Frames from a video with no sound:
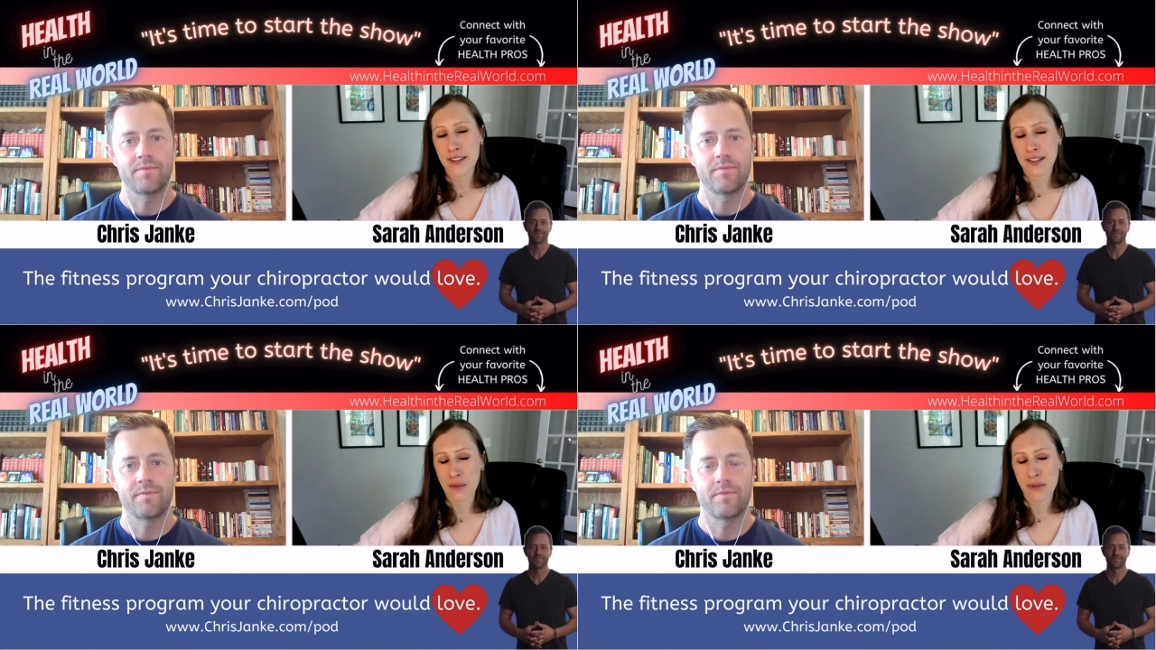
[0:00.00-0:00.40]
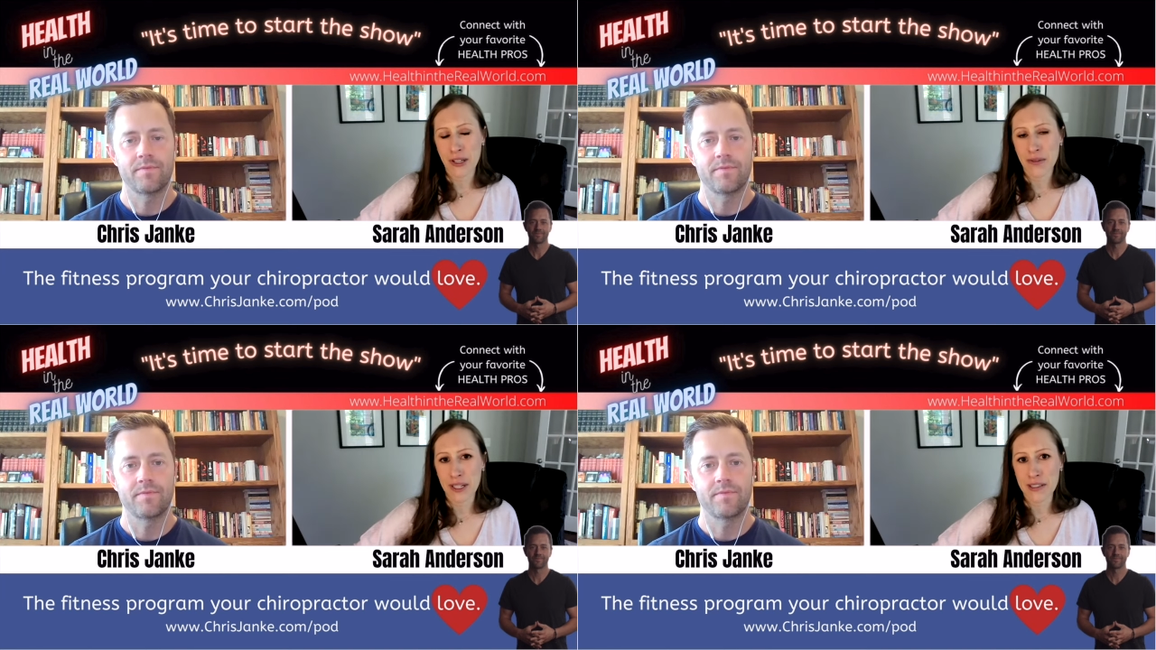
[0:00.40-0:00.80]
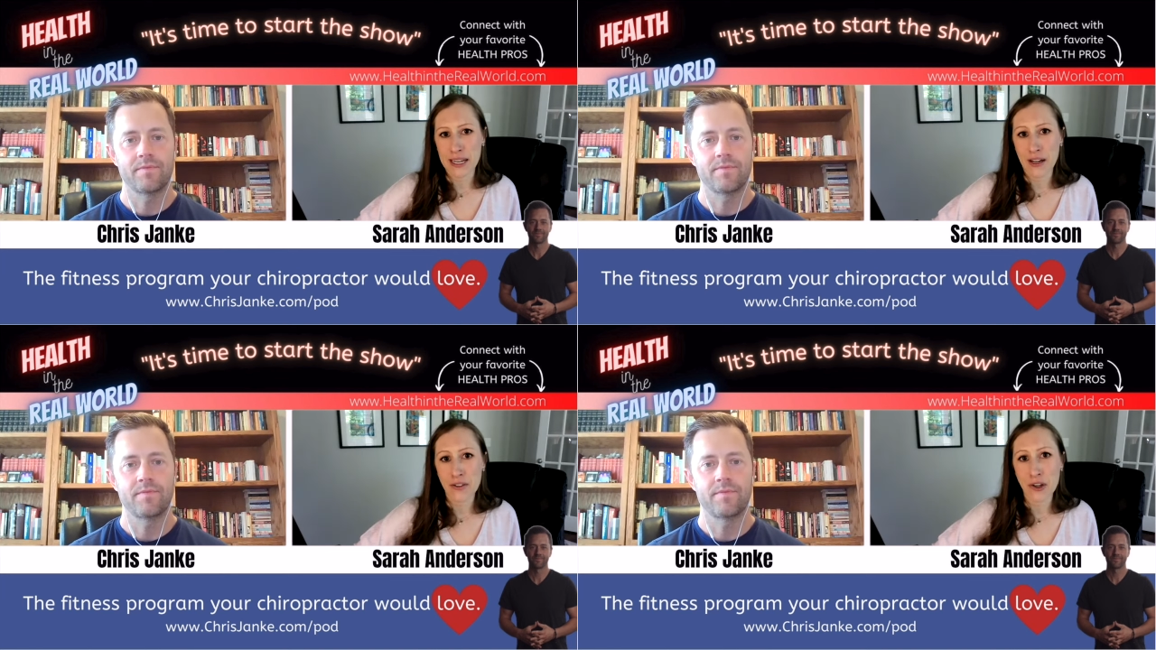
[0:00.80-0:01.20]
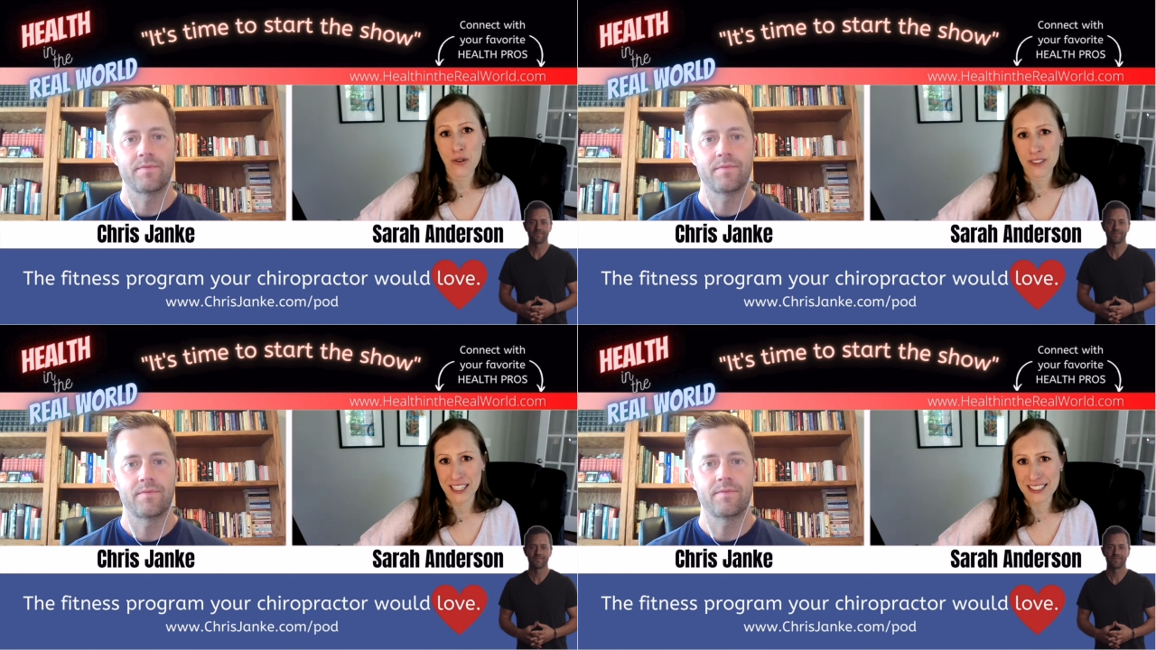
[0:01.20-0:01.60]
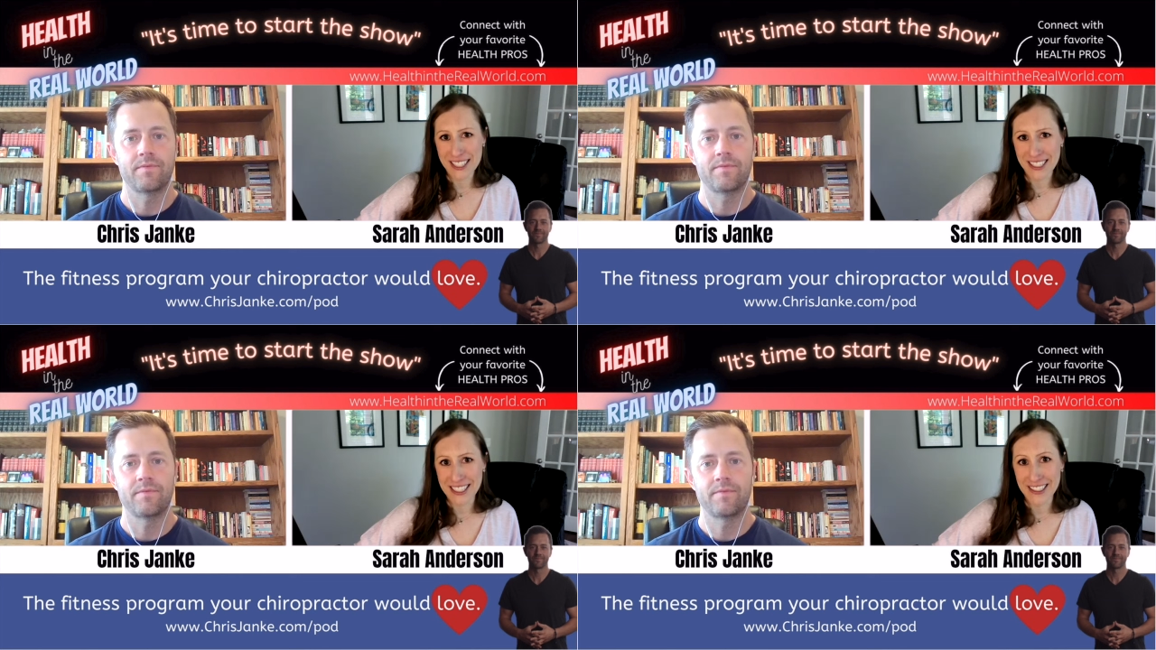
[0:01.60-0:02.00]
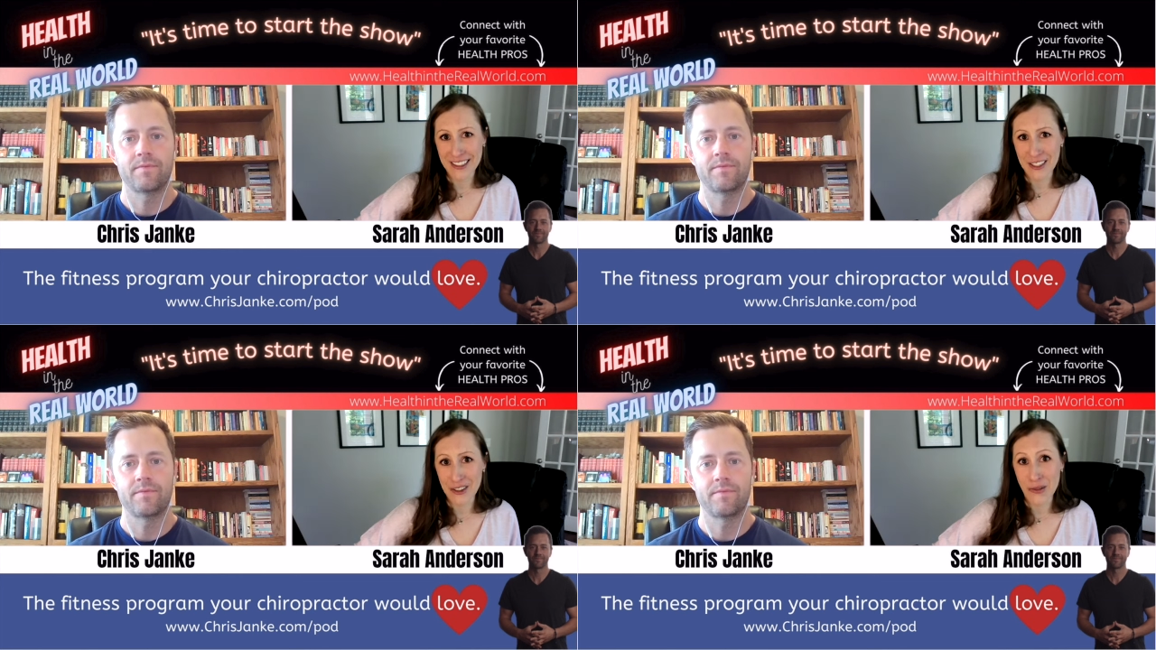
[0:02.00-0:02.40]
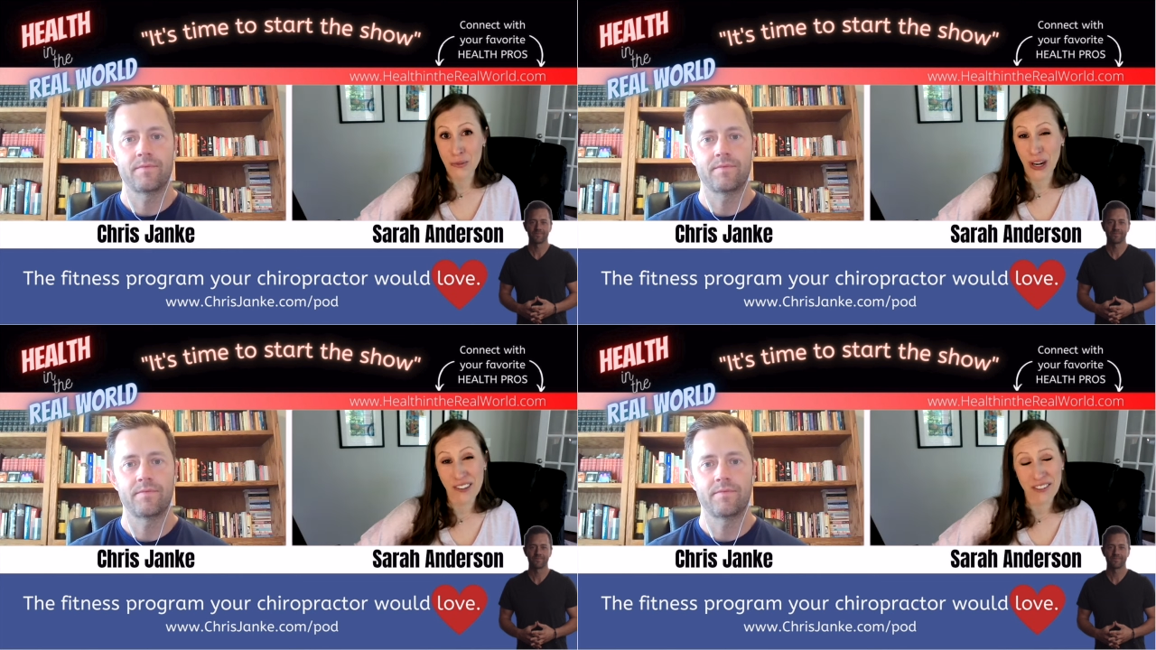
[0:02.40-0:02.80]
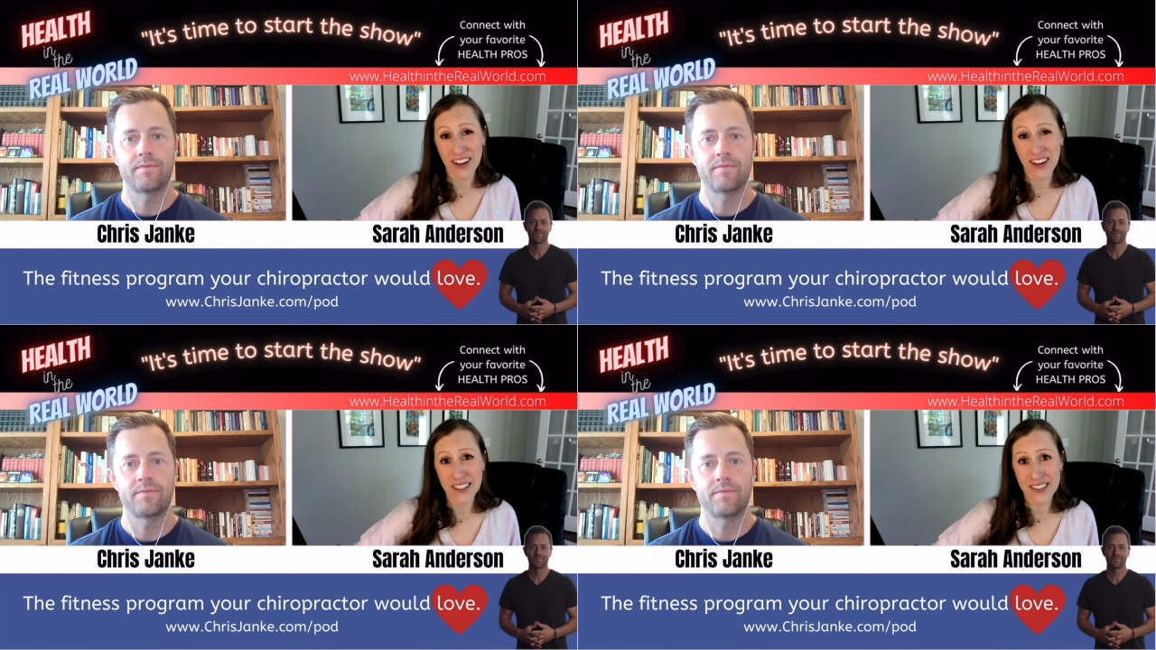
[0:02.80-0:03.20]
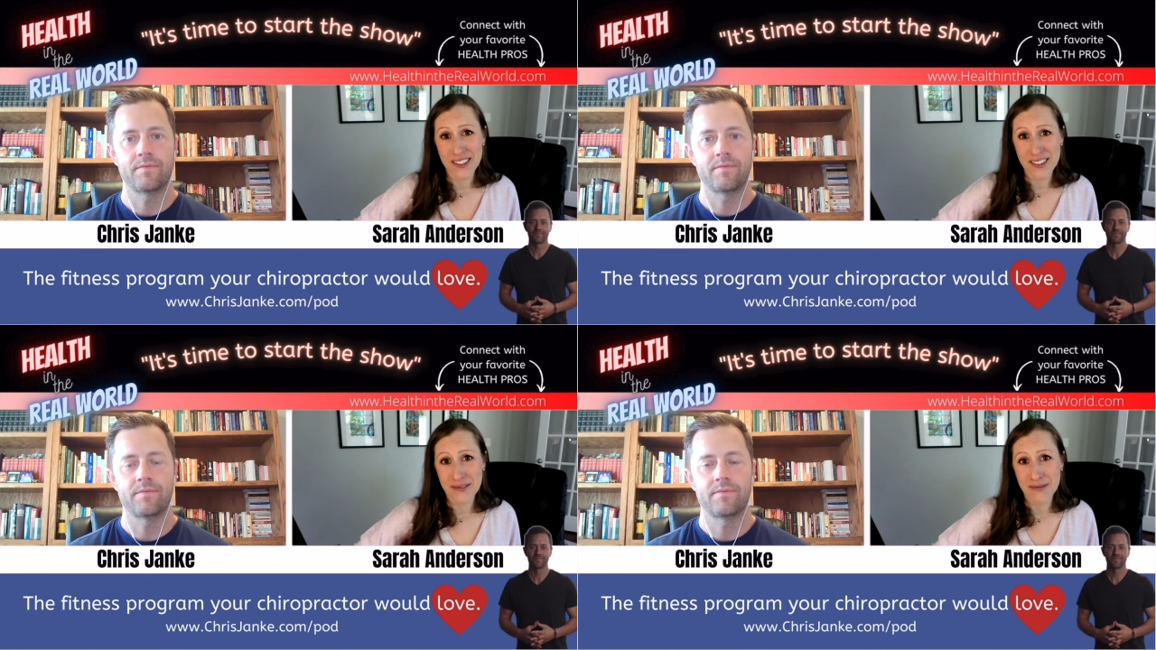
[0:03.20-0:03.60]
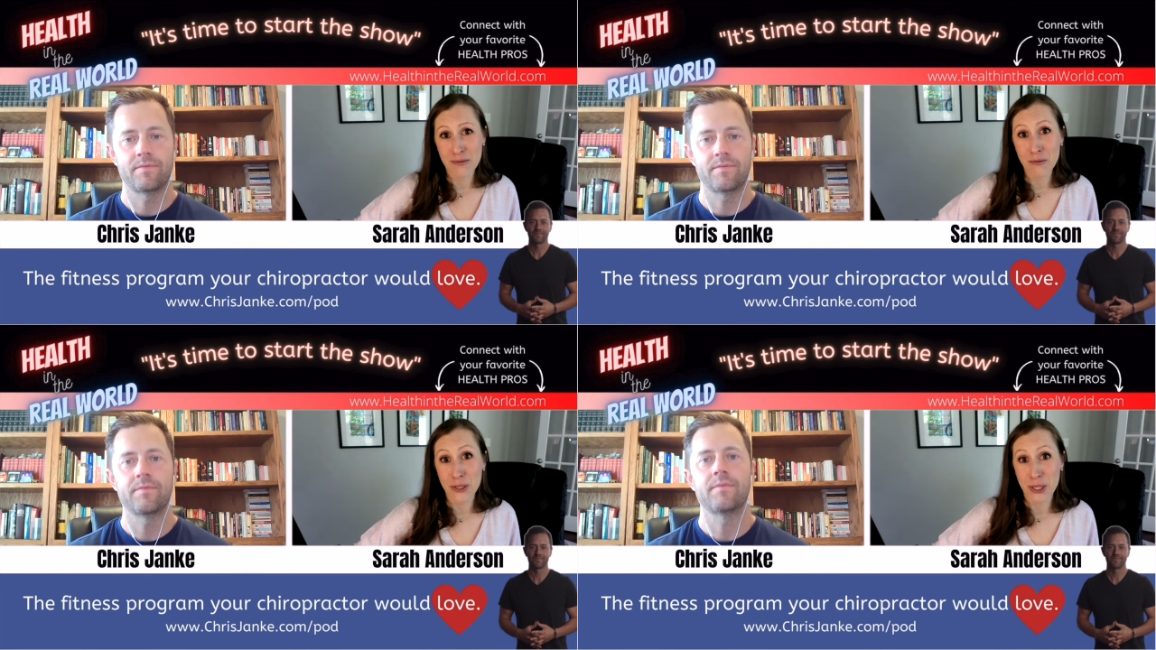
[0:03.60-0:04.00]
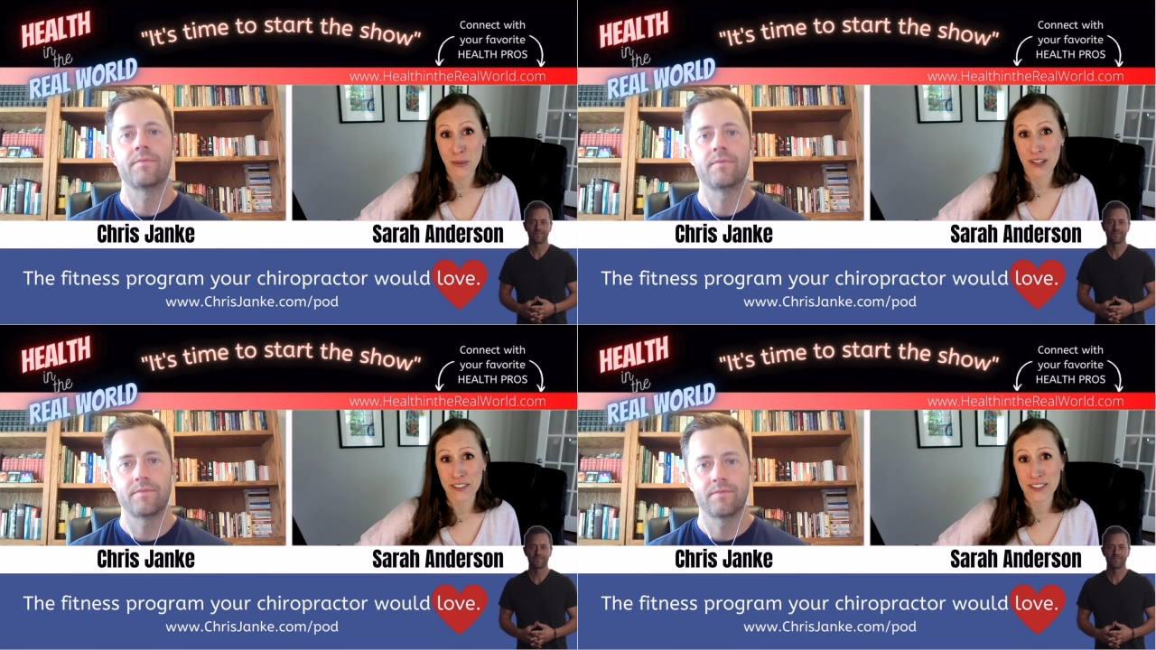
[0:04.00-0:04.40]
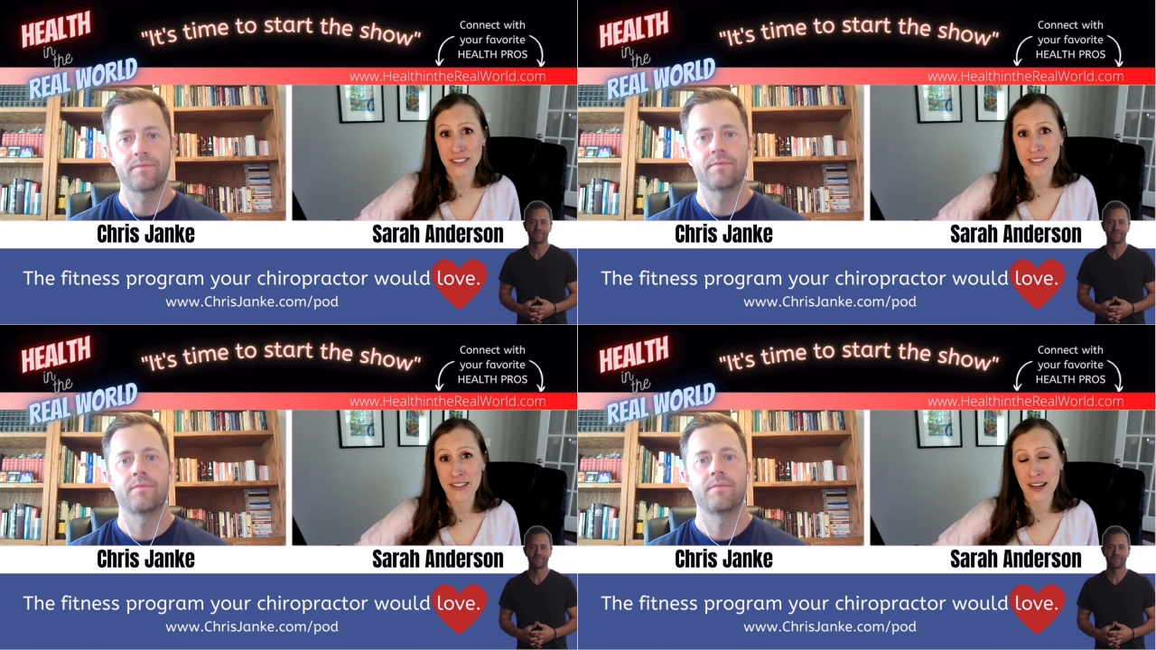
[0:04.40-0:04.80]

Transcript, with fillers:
Speaker 1: limelight right now, COVID nineteen and then brain fog is really prevalent.